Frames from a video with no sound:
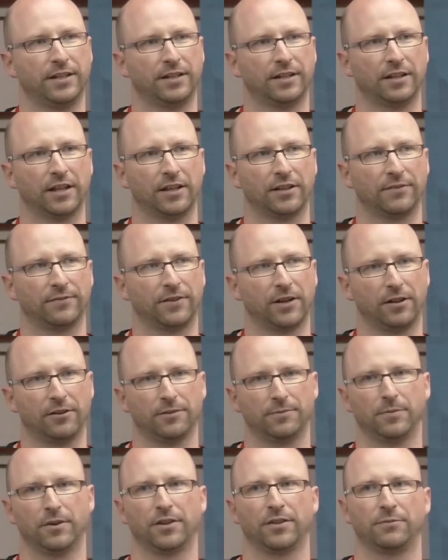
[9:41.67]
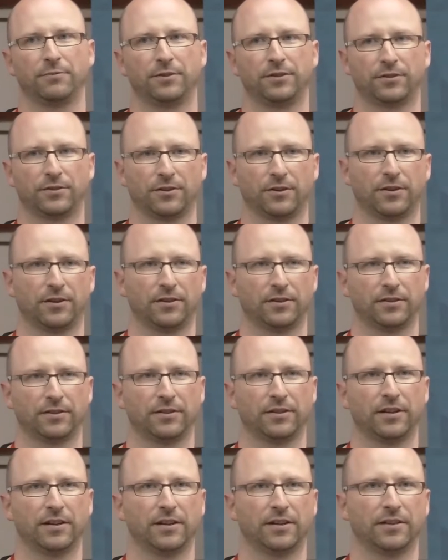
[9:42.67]
and then the following month we saw
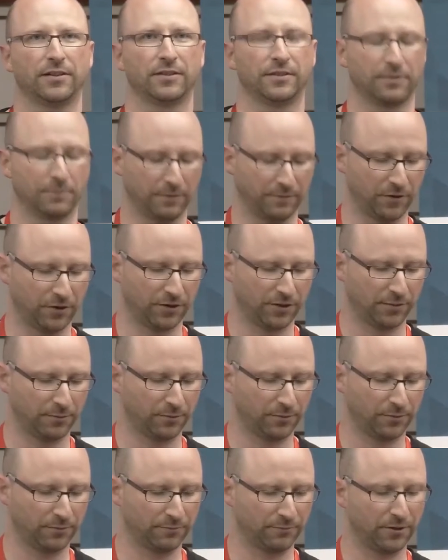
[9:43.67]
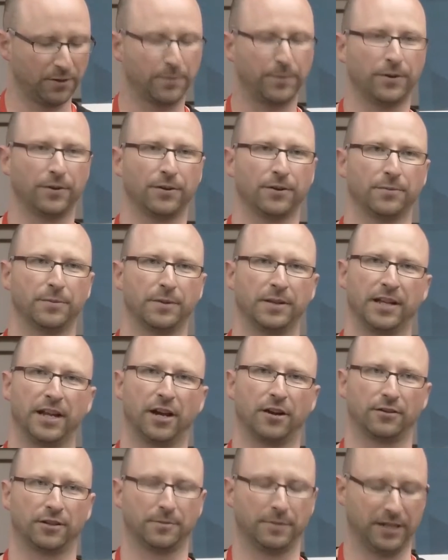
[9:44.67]
uh, something very similar reappear, but
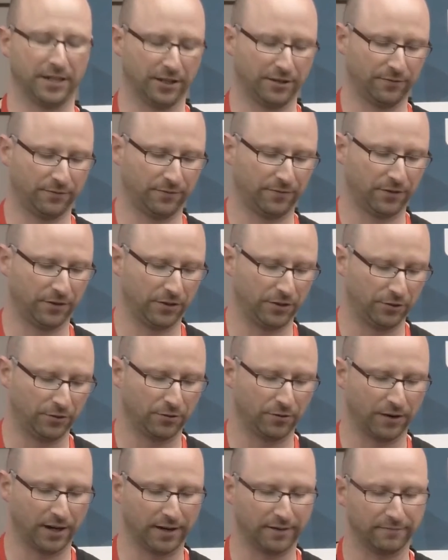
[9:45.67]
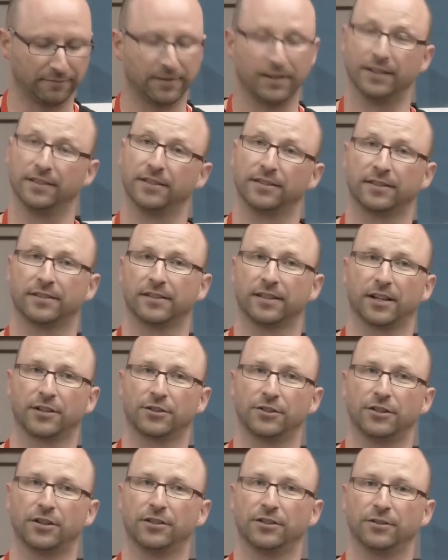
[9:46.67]
now coming out of uh, Ukraine. And this is
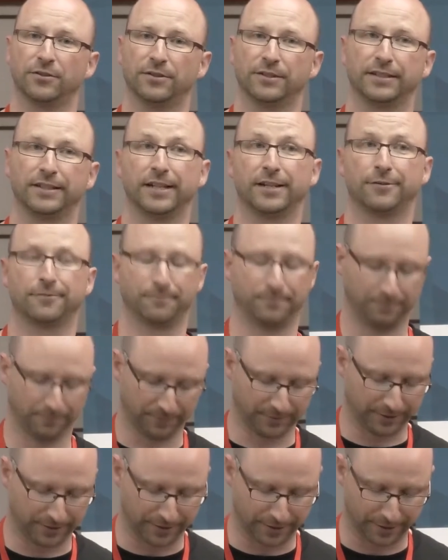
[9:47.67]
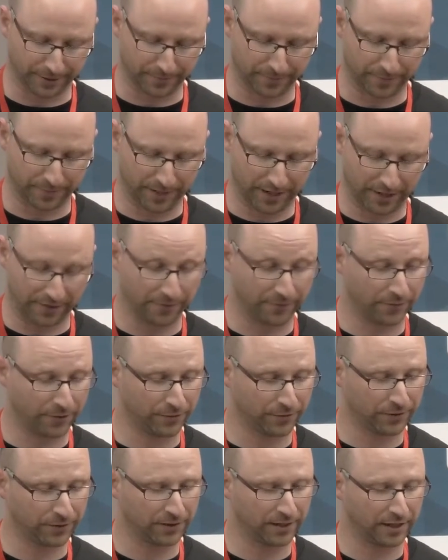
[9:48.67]
actually ongoing now. Um, and it
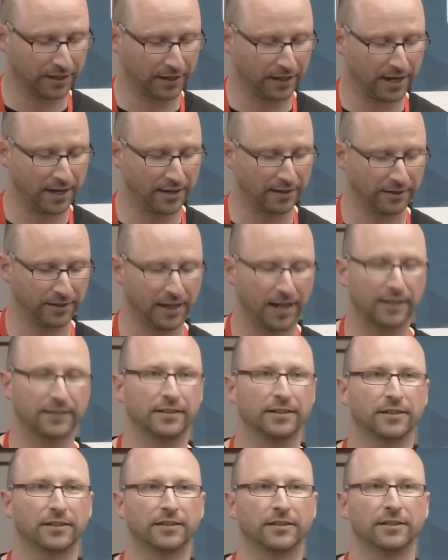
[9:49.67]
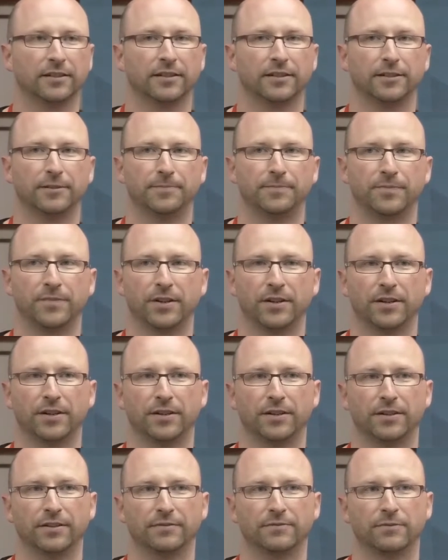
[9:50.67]
involves a lot of LACNIC uh,
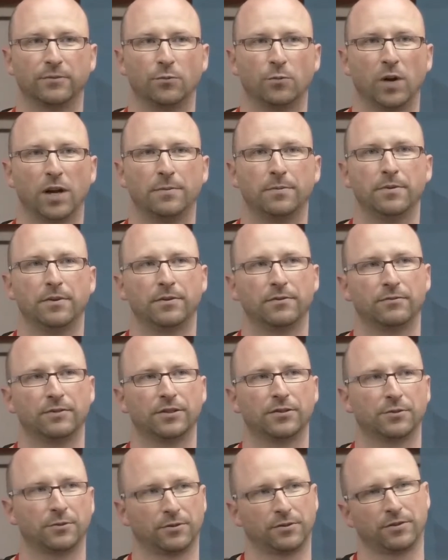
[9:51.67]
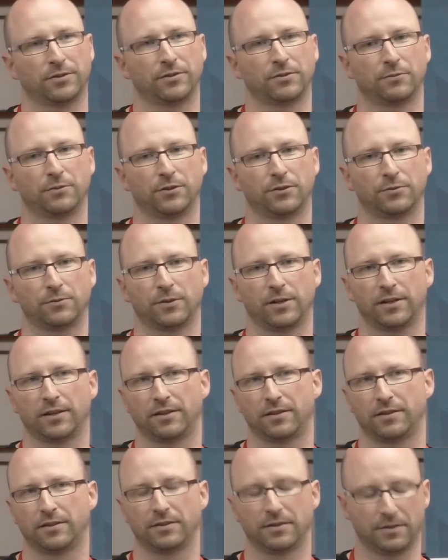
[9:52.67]
uh, web resources, which is why I
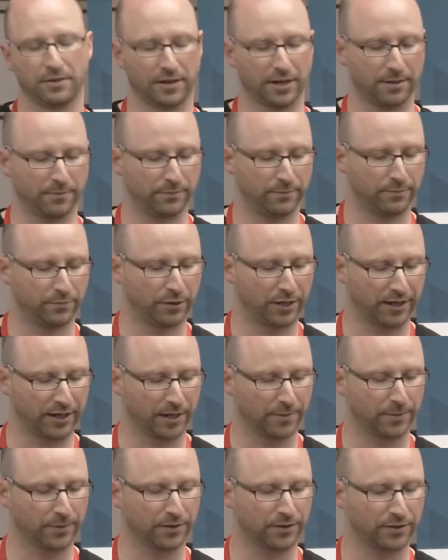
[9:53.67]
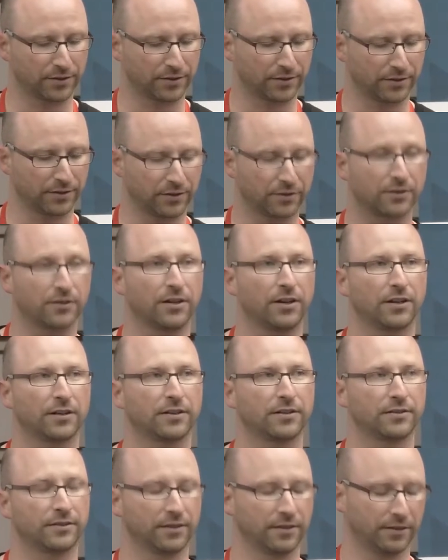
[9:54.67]
thought I'd bring it up in this, this talk
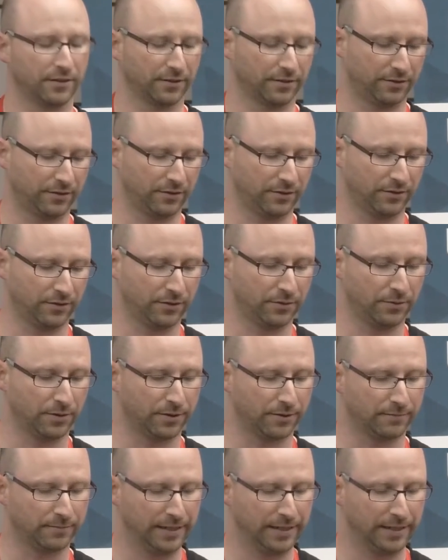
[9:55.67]
uh, to you all.